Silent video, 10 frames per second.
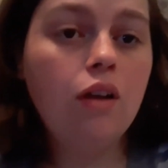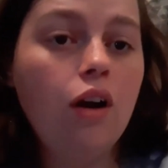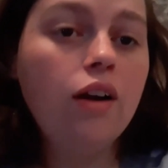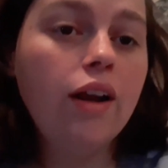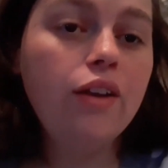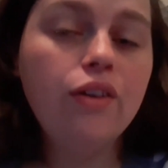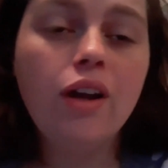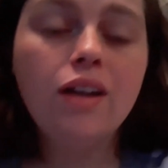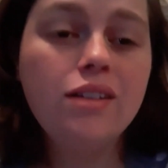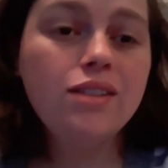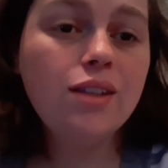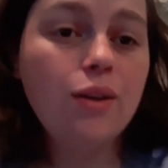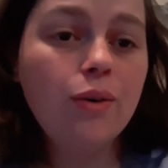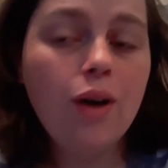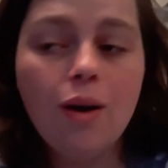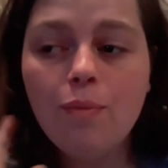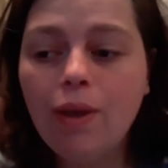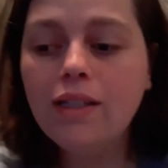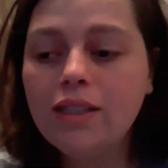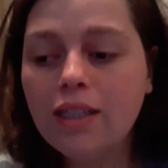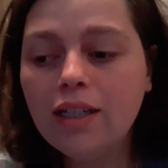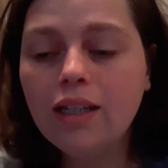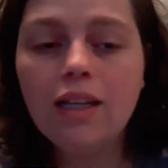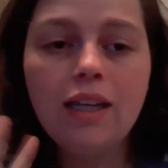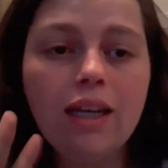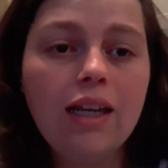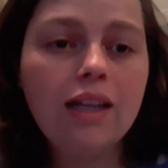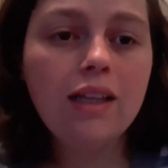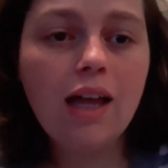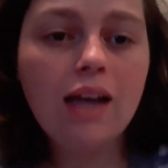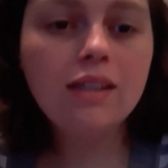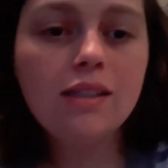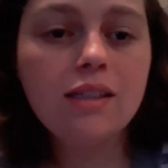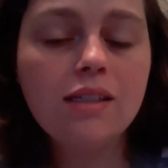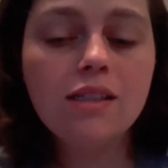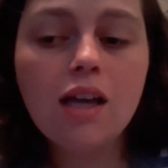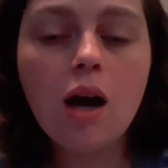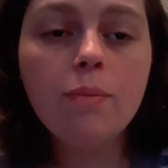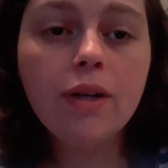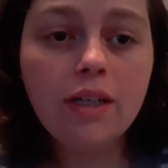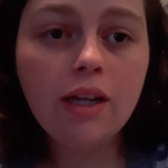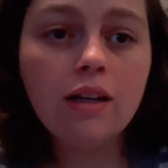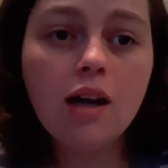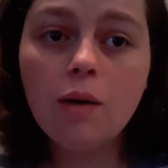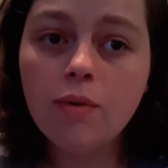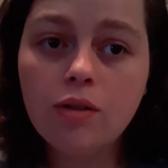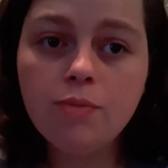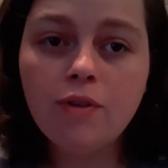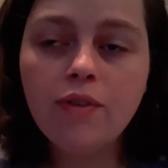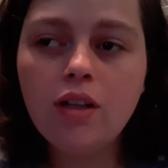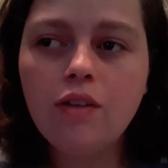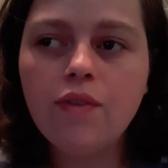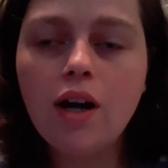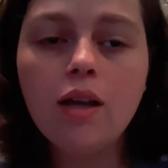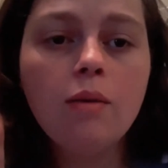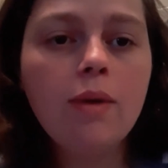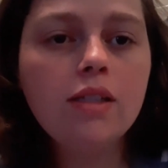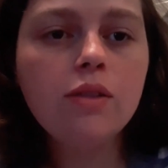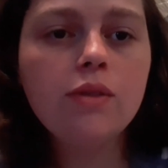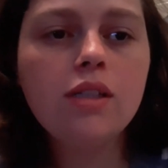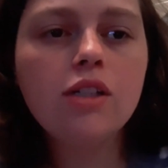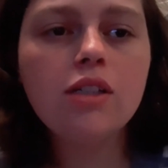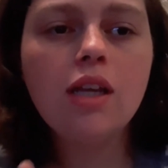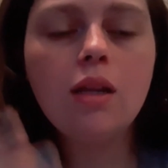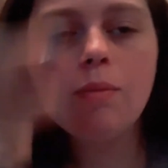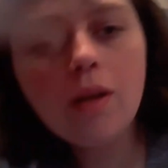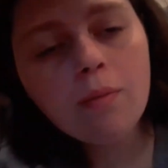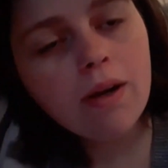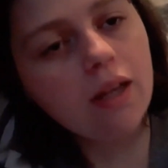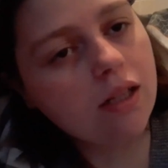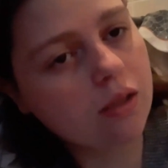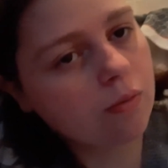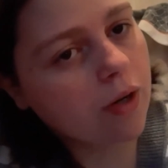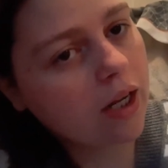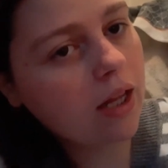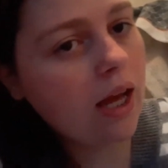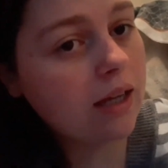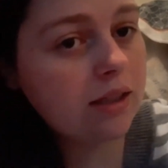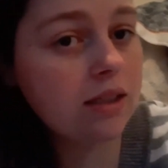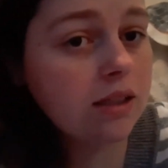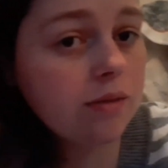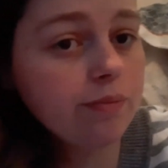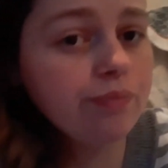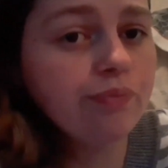Alright, you guys, so Mason needed glasses. Aubrey didn't. Aubrey was perfectly fine. Mason was nearsighted, but he might need some reading glasses.